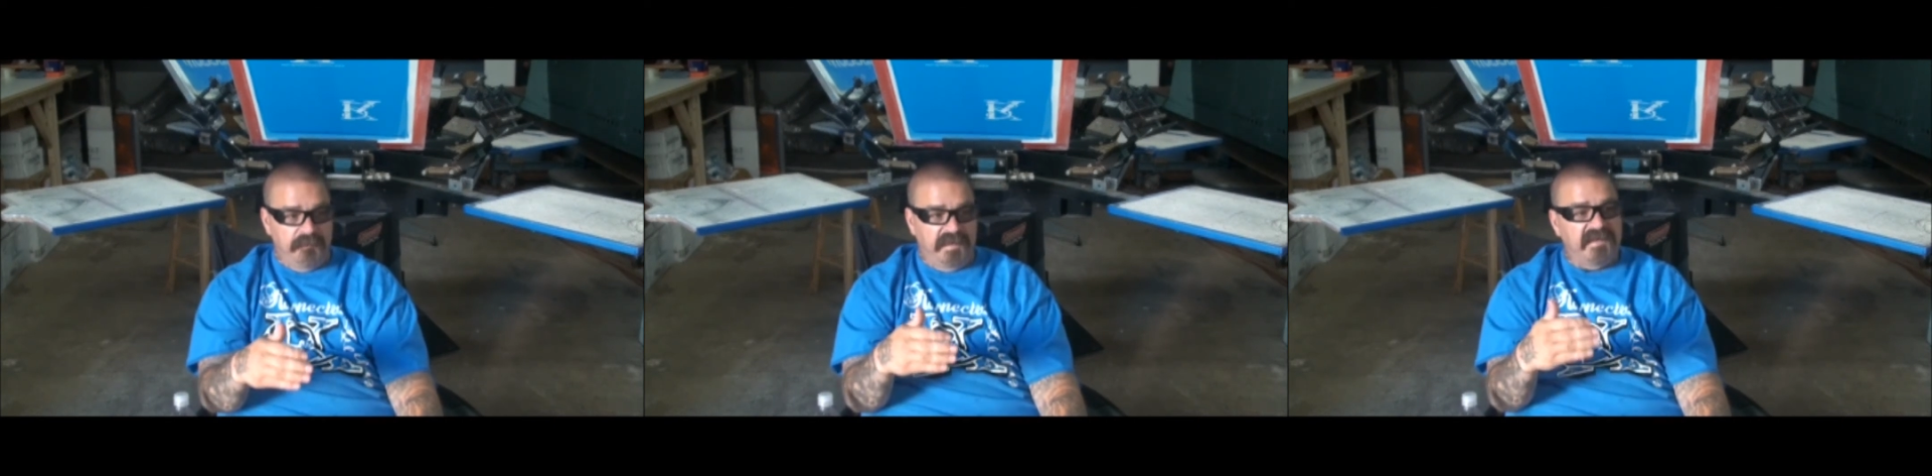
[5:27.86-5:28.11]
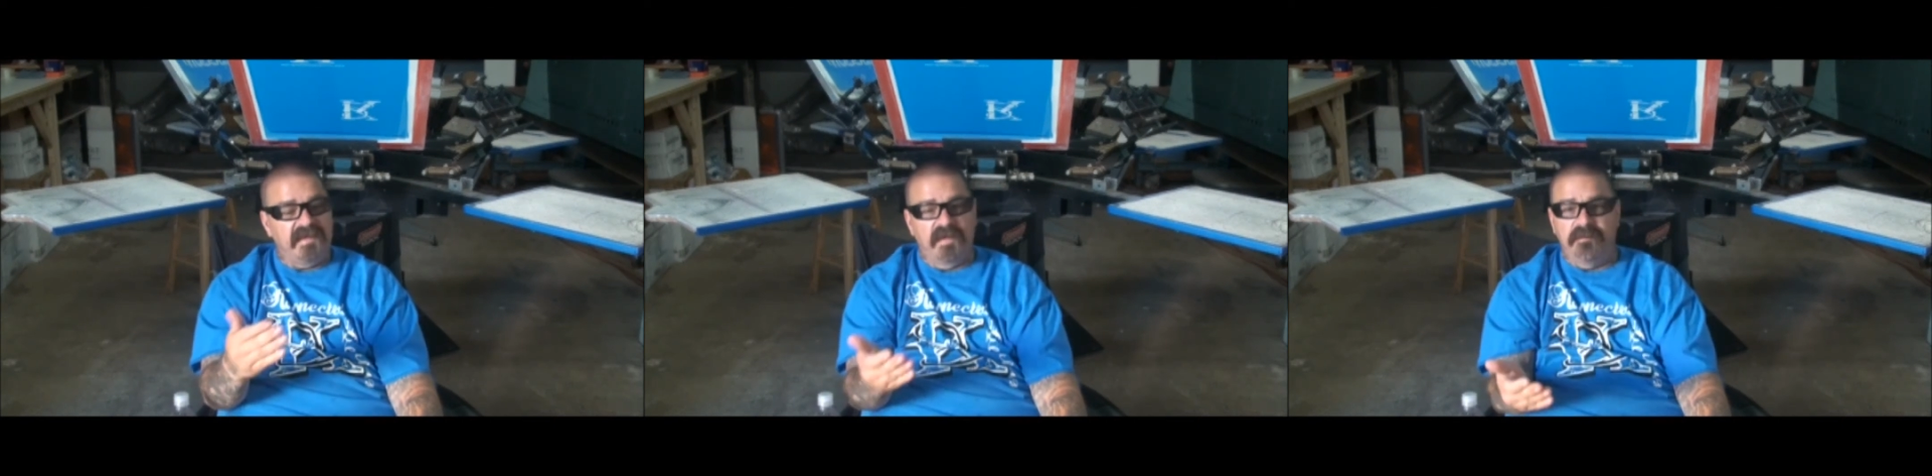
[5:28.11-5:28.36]

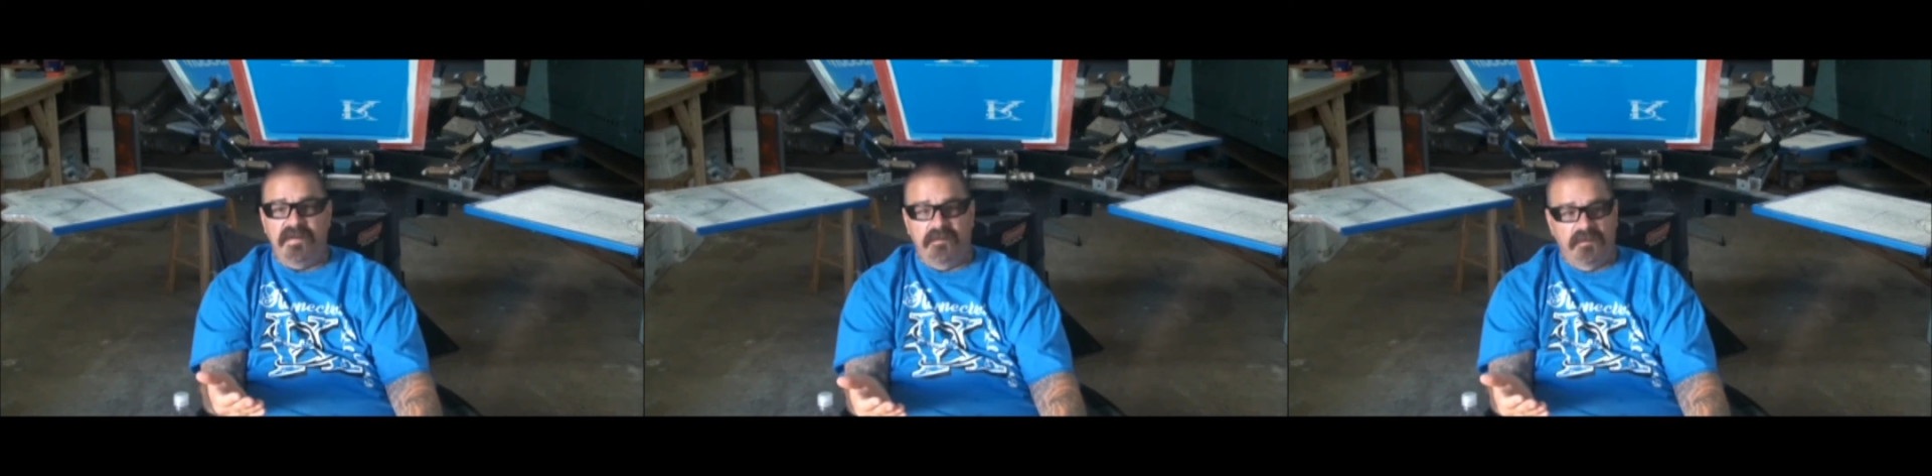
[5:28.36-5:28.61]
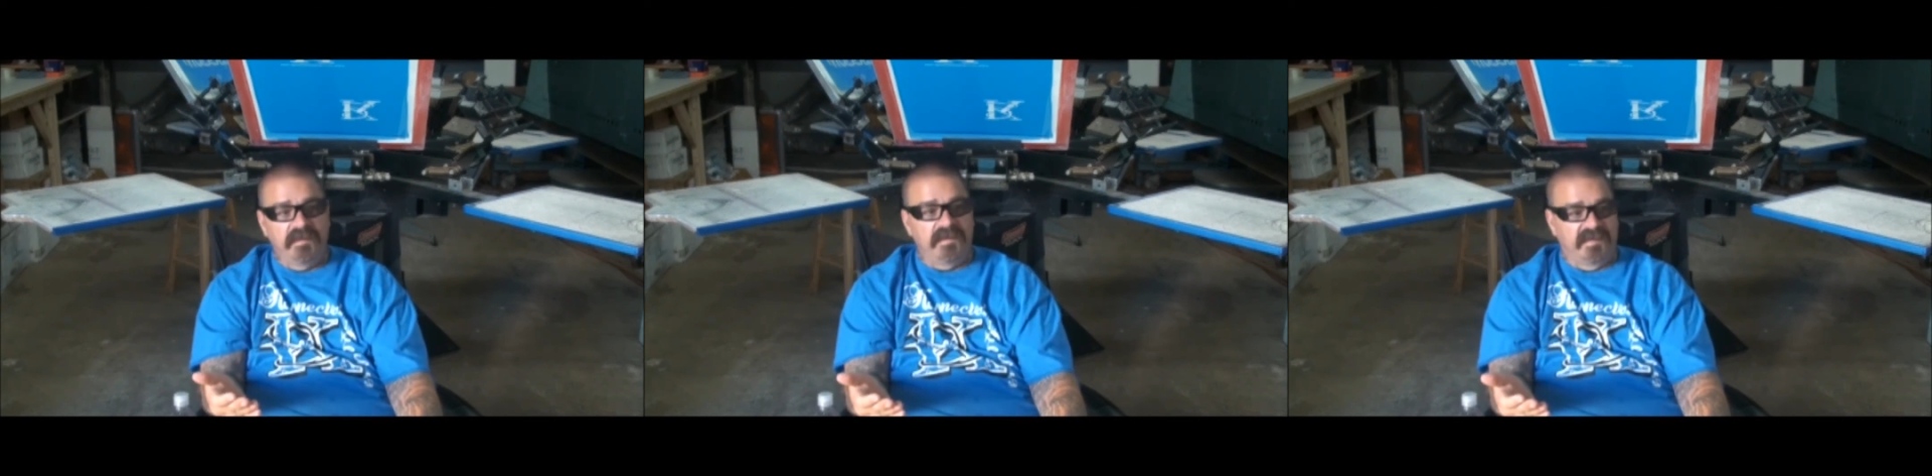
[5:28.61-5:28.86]
but he'd never
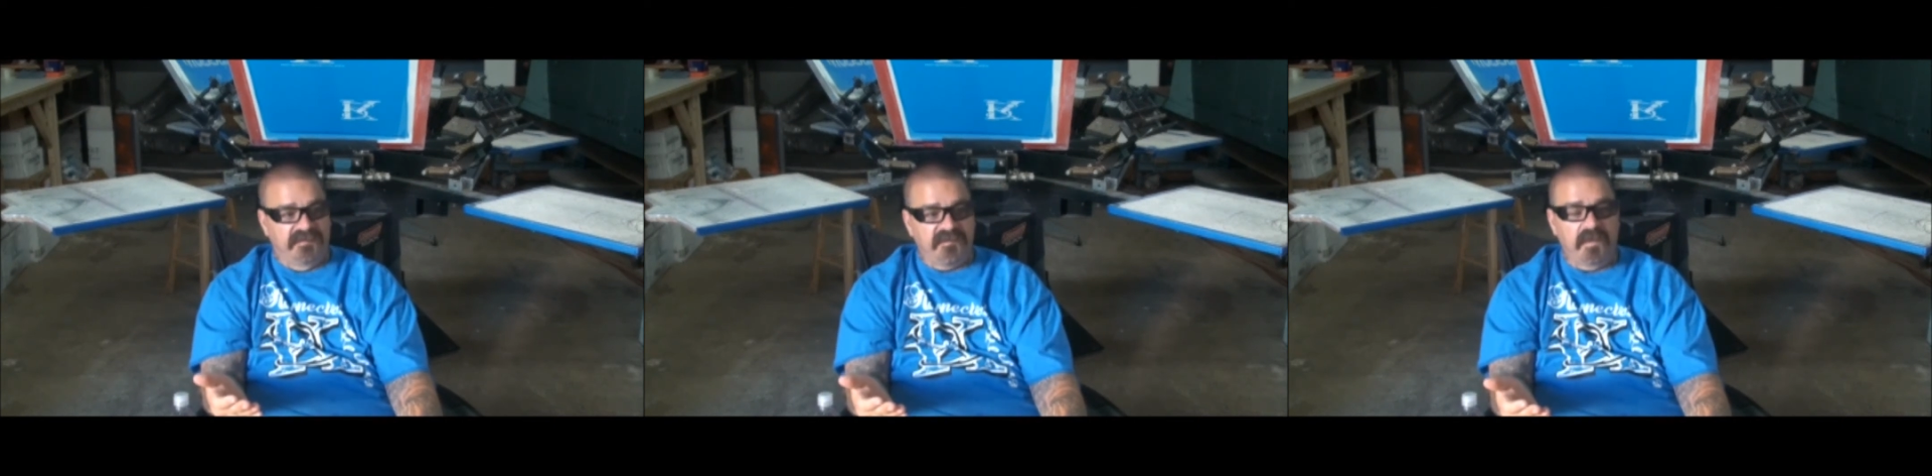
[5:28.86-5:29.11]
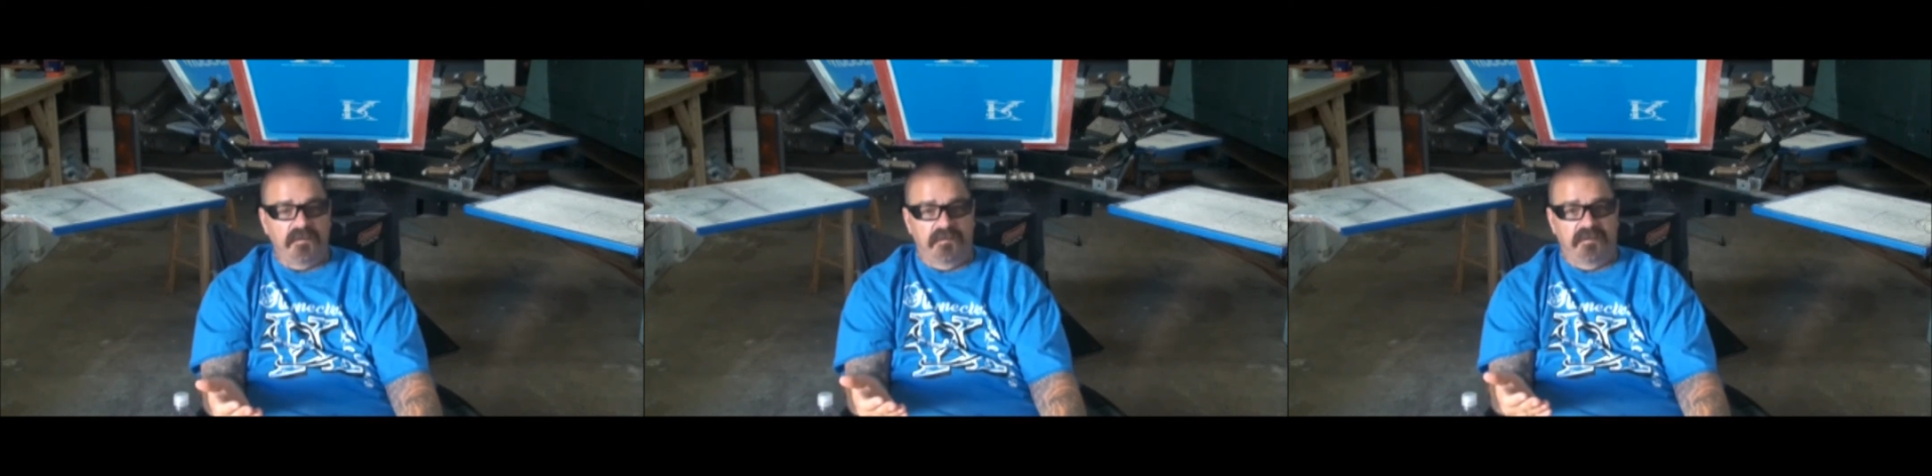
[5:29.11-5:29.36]
been really in
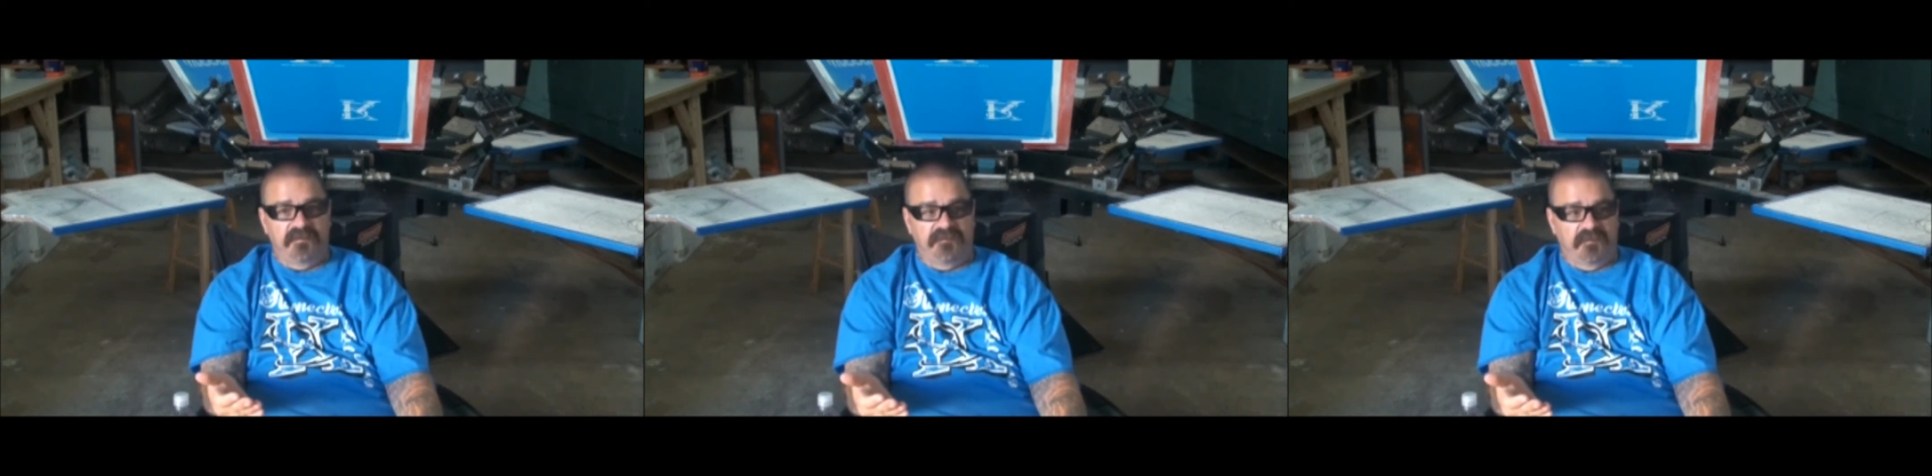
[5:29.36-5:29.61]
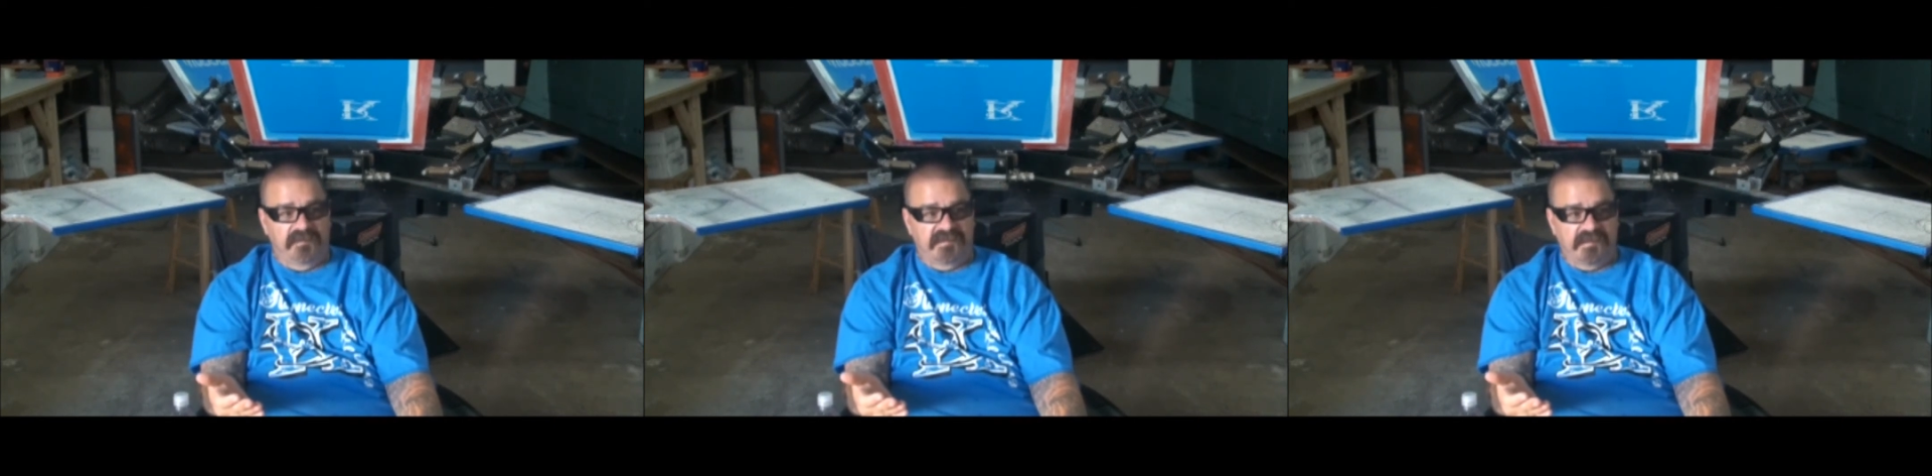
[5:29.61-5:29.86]
trouble
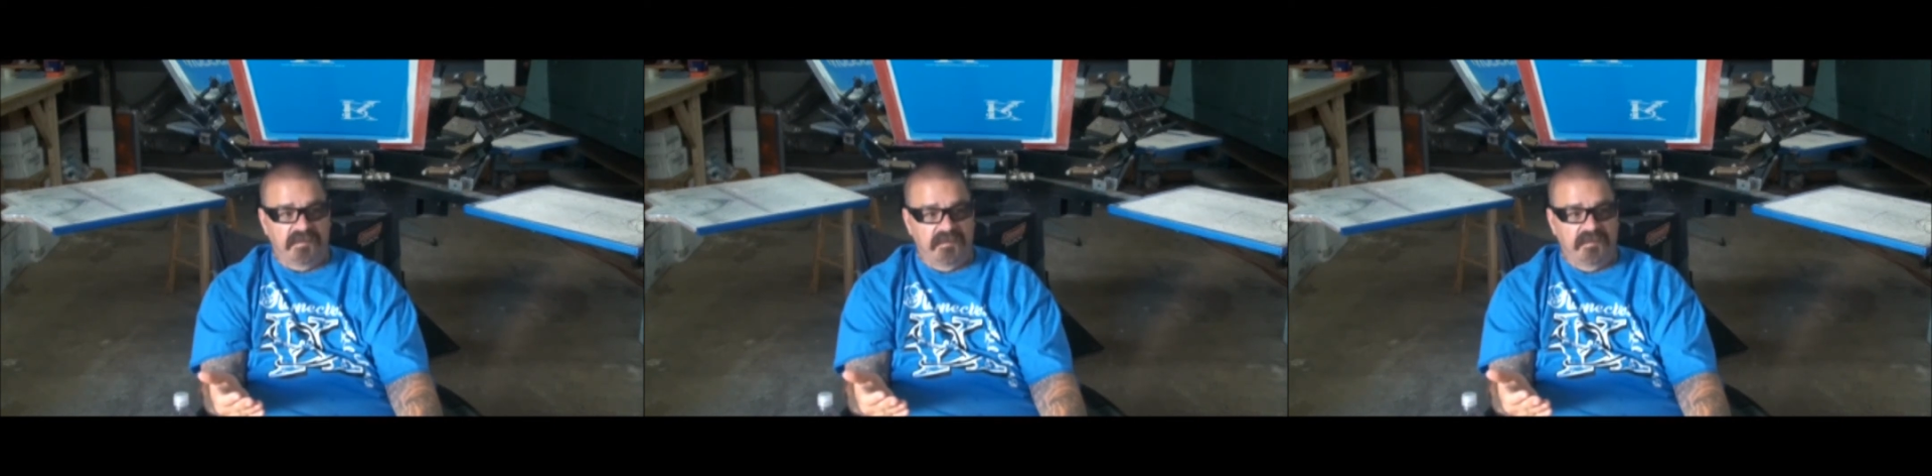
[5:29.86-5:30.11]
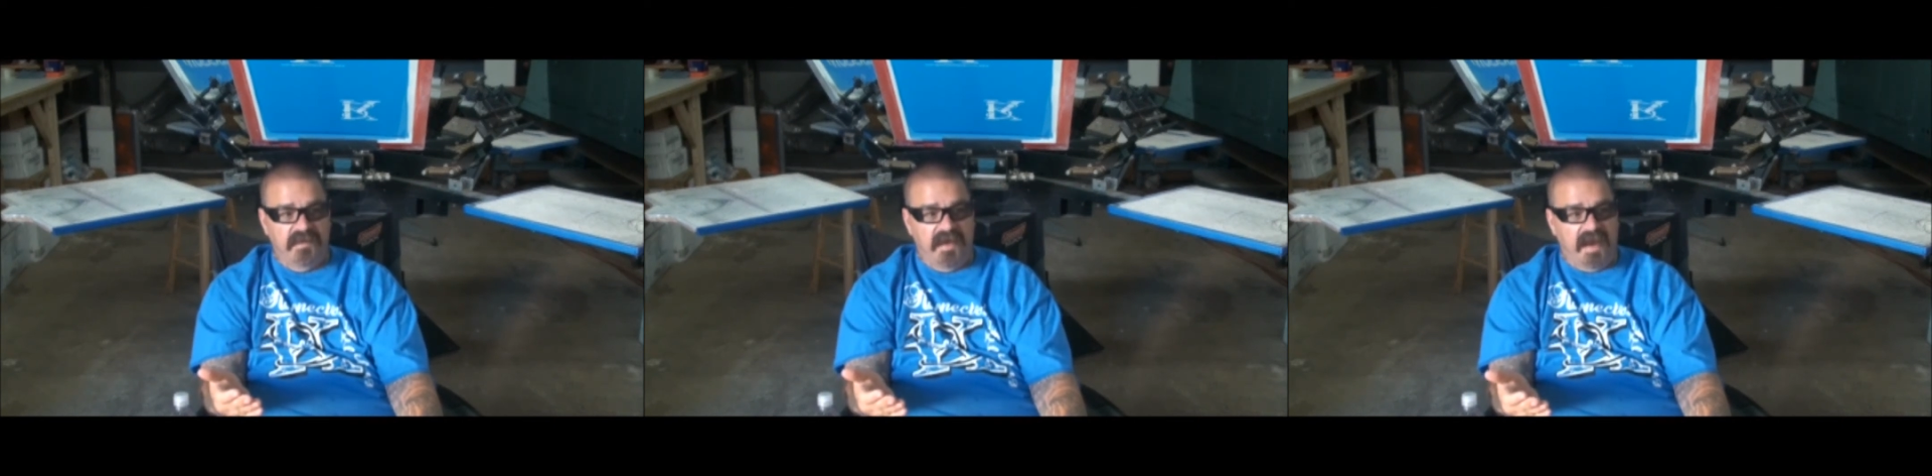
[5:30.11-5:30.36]
before, so